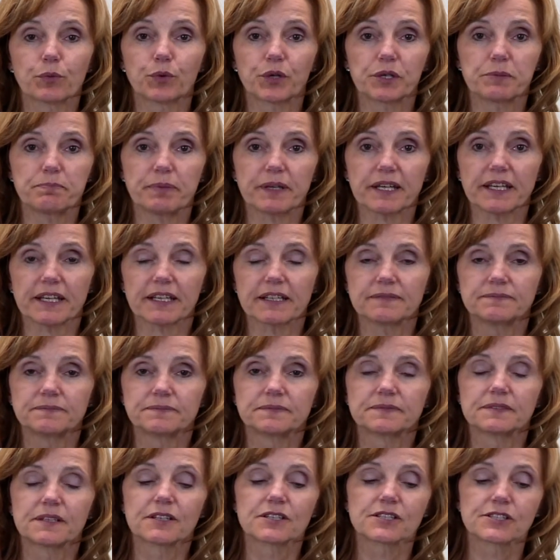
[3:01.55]
would be,
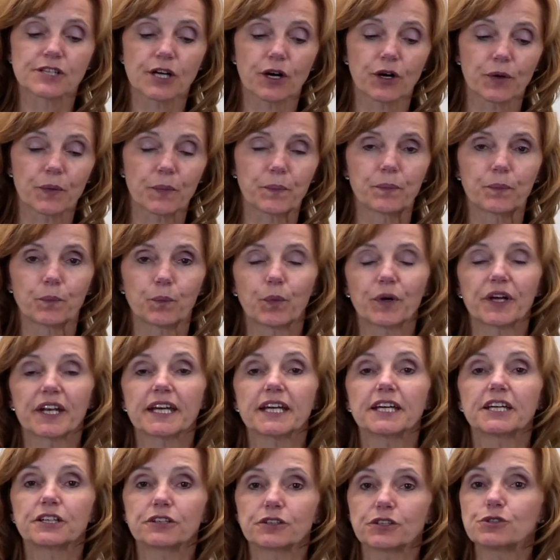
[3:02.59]
so what I
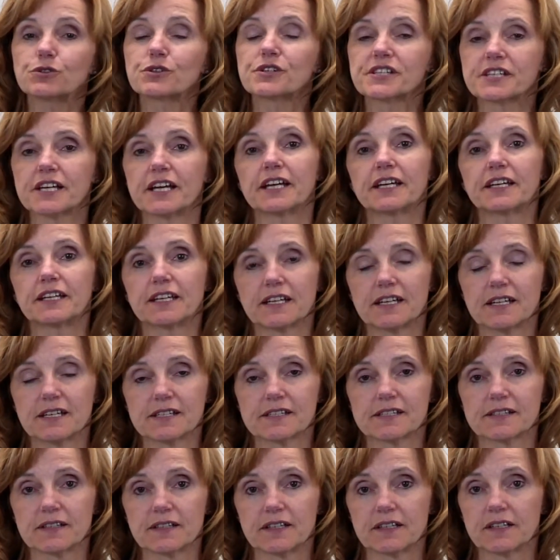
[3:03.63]
hear you saying
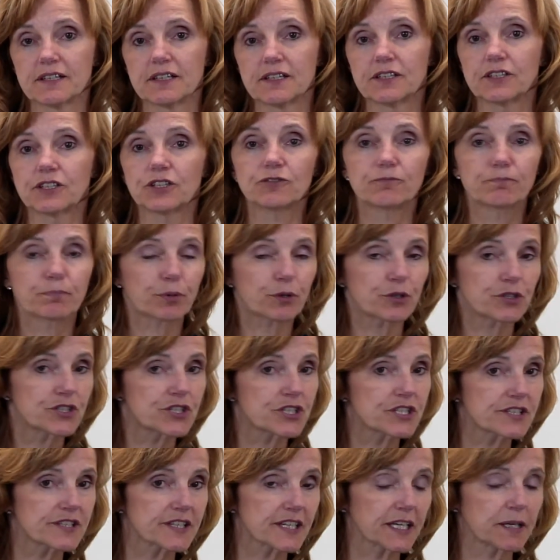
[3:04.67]
is, you
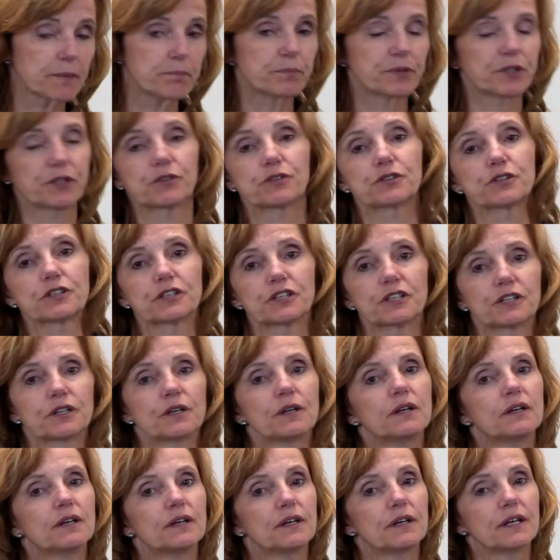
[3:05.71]
purchased the
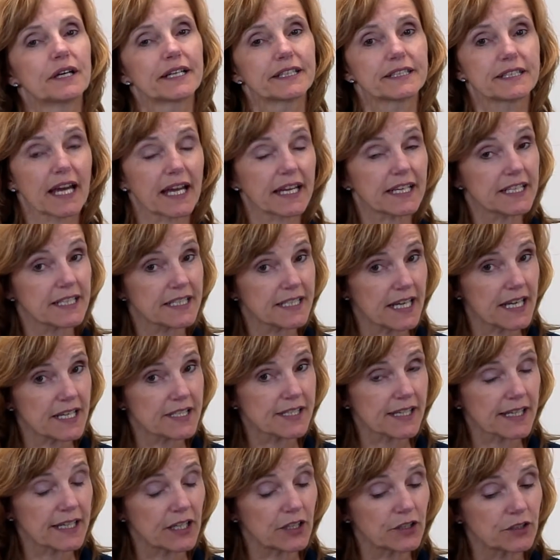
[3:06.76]
computer 90 days
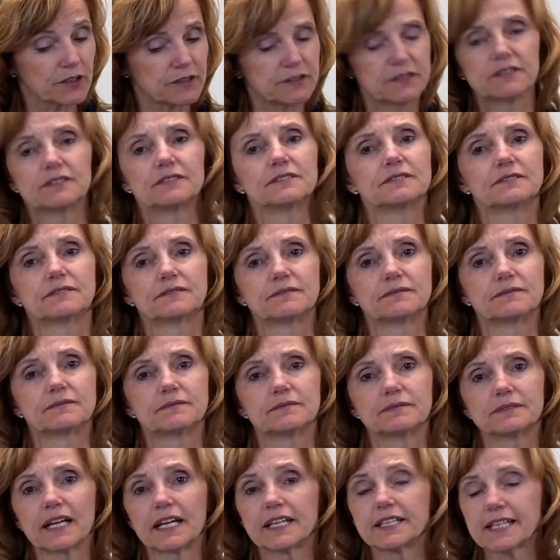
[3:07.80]
ago
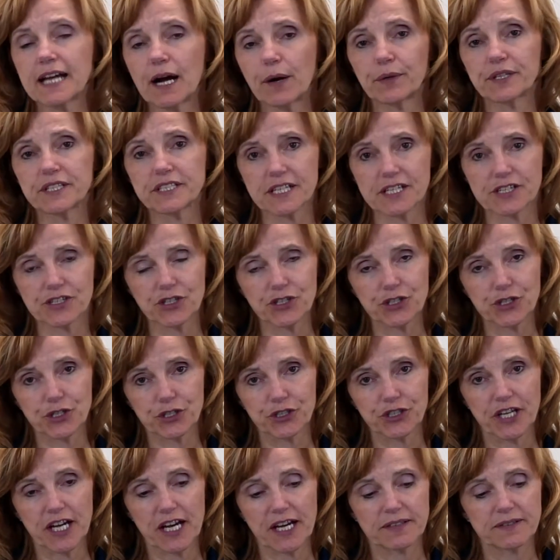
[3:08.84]
and now it doesn't
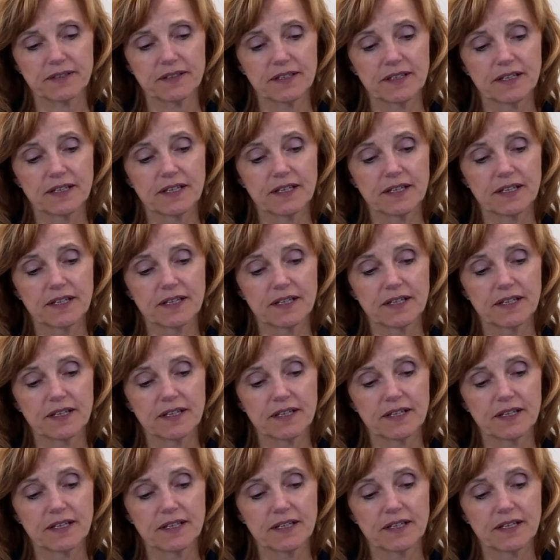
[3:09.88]
turn on.